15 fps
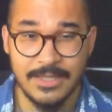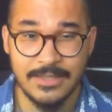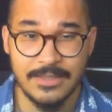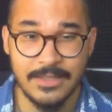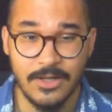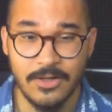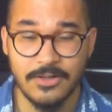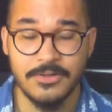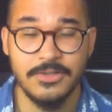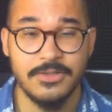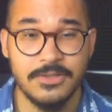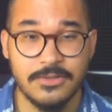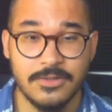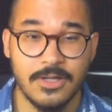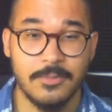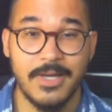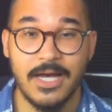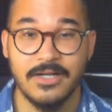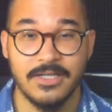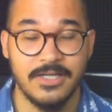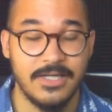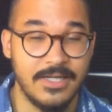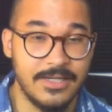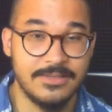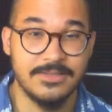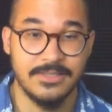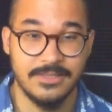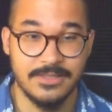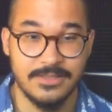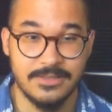The other unit to talk about
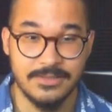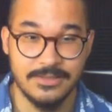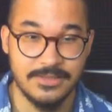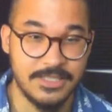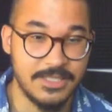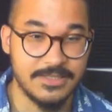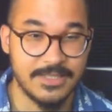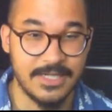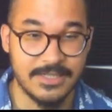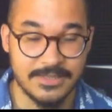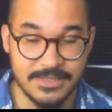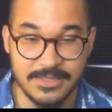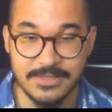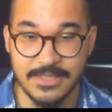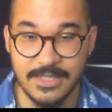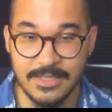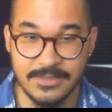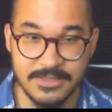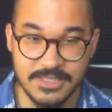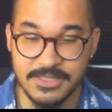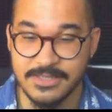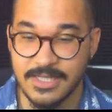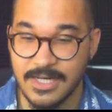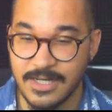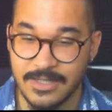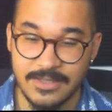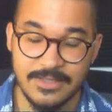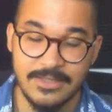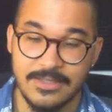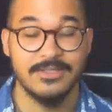is Shiza.
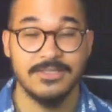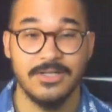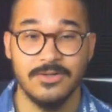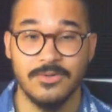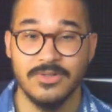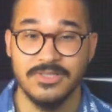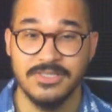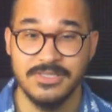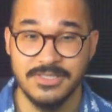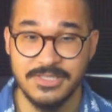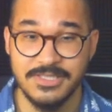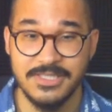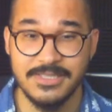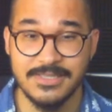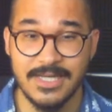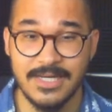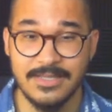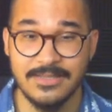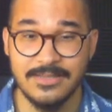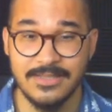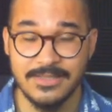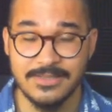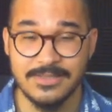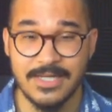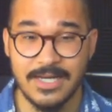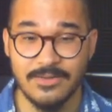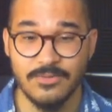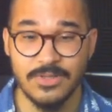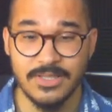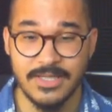So Shiza this
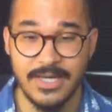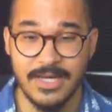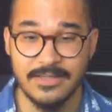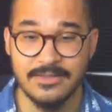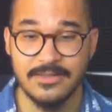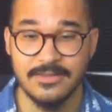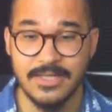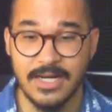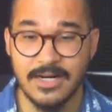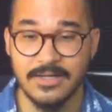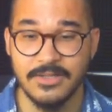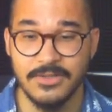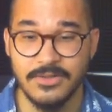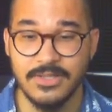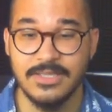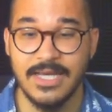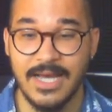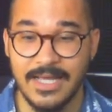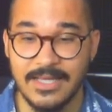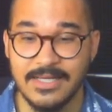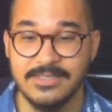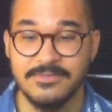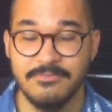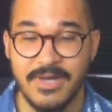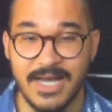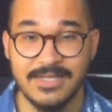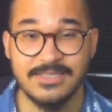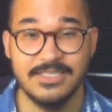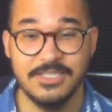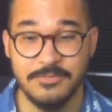time will get Dark Unit Allies
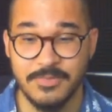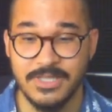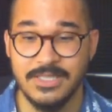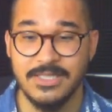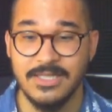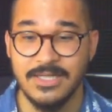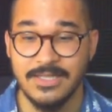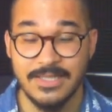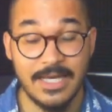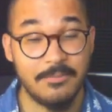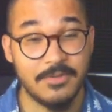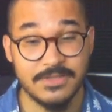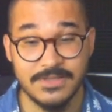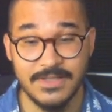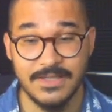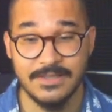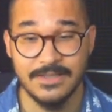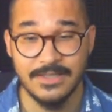max HP 10%,